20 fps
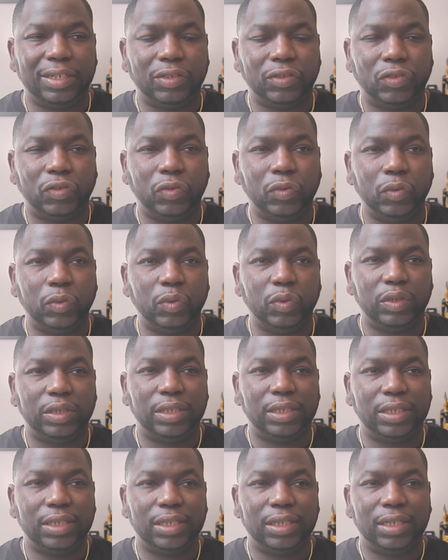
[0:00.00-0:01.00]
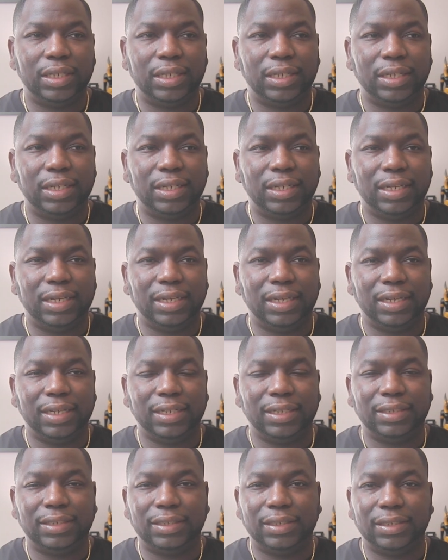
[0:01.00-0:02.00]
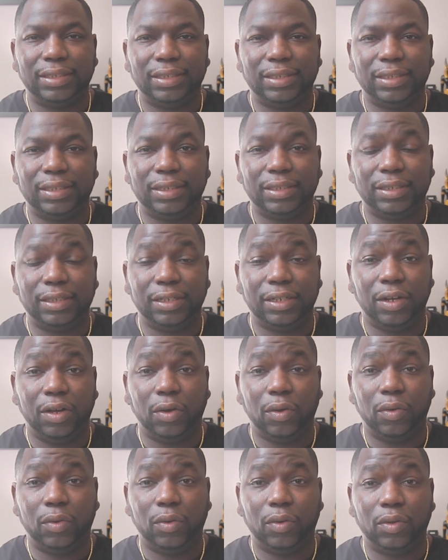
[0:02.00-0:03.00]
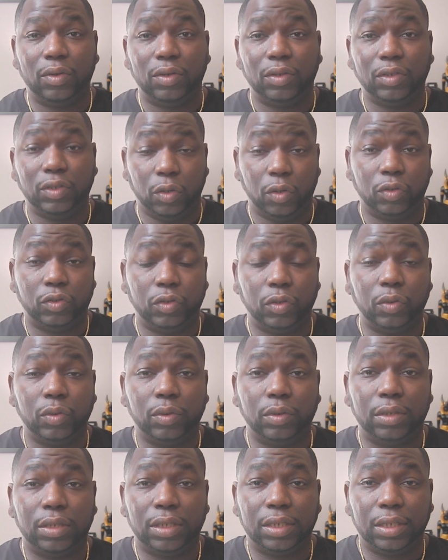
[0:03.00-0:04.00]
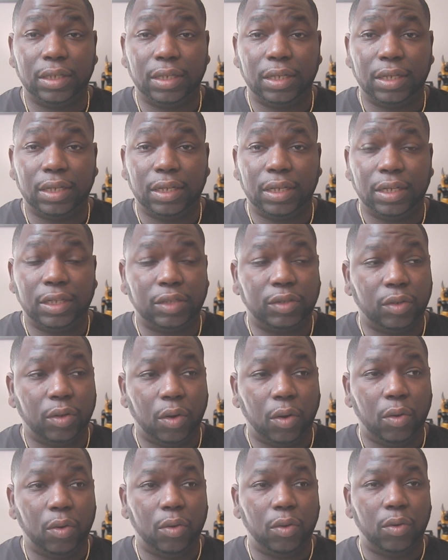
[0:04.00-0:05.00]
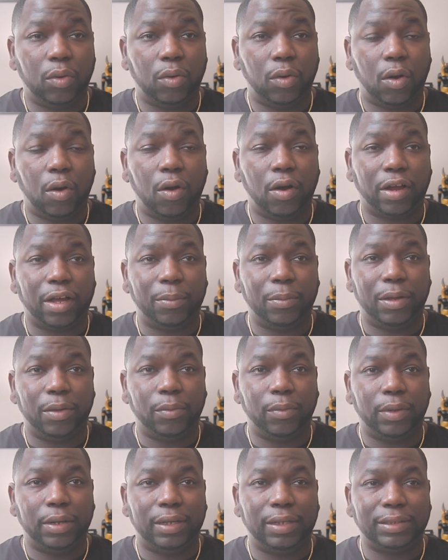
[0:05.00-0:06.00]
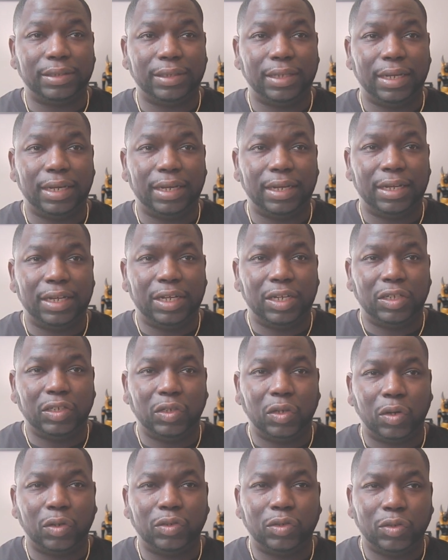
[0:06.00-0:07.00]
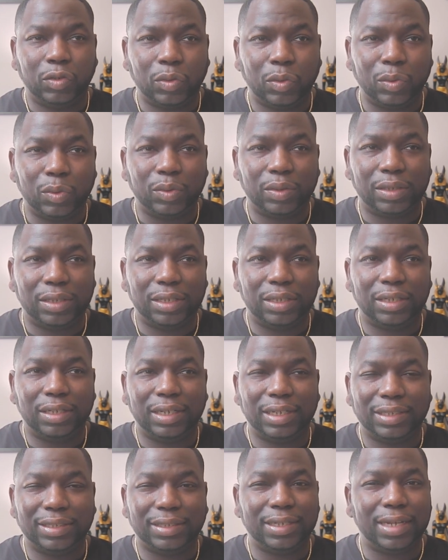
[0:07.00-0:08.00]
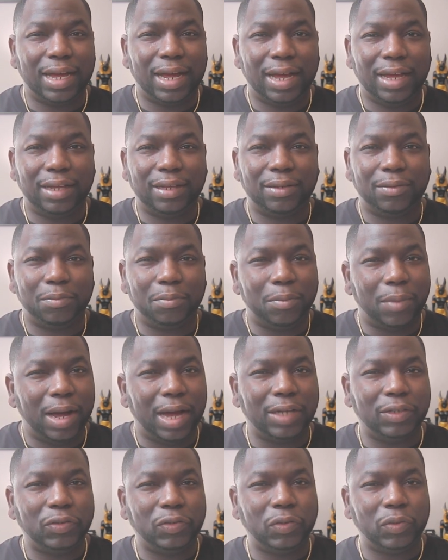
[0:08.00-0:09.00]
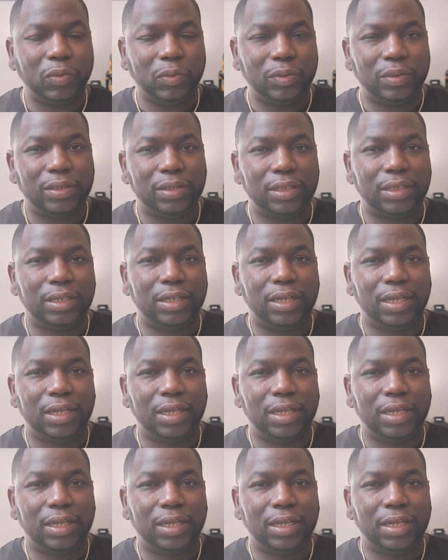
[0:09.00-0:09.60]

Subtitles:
truth is, your truth. So the whole argument was that your truth is not my truth.